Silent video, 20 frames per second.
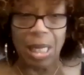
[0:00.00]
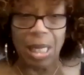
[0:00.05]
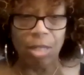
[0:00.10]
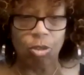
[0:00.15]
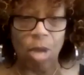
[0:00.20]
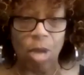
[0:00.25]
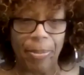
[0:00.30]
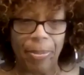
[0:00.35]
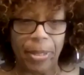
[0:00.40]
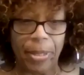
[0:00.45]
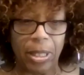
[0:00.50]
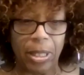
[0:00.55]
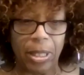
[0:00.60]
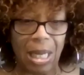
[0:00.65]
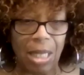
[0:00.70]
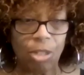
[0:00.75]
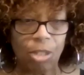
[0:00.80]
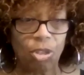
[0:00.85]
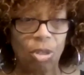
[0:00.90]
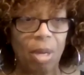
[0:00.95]
like, drop a
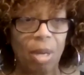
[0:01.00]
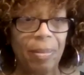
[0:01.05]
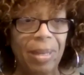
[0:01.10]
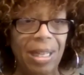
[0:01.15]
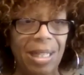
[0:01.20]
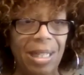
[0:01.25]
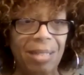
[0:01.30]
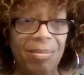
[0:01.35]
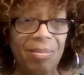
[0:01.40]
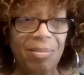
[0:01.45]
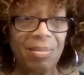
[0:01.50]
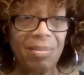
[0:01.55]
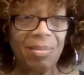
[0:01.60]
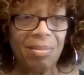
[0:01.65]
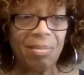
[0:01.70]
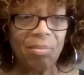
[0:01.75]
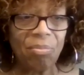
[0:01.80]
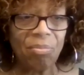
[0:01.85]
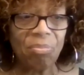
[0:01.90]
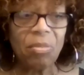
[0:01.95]
class, Sharmayne.
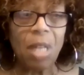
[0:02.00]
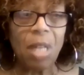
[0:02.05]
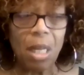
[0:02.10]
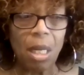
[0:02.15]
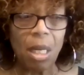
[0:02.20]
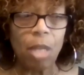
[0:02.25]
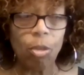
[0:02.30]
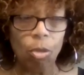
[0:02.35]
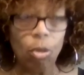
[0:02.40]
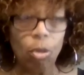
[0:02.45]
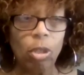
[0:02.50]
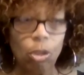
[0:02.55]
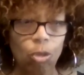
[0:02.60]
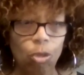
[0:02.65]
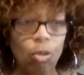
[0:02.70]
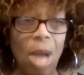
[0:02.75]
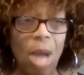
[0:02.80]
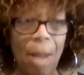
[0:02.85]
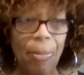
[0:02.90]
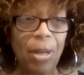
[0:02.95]
Like, you could
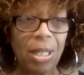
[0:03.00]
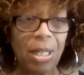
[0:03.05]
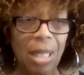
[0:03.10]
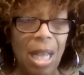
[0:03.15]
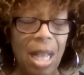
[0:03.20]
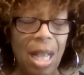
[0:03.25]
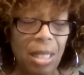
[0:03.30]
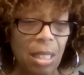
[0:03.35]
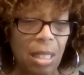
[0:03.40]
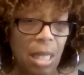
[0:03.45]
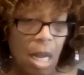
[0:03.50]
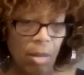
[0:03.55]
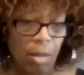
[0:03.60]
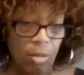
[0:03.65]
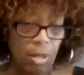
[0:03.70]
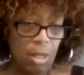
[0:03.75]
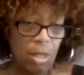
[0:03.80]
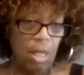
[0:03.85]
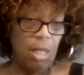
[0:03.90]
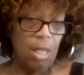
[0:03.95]
drop a class. And I
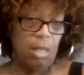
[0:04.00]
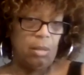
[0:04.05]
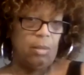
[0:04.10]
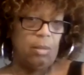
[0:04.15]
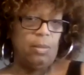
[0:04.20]
was like,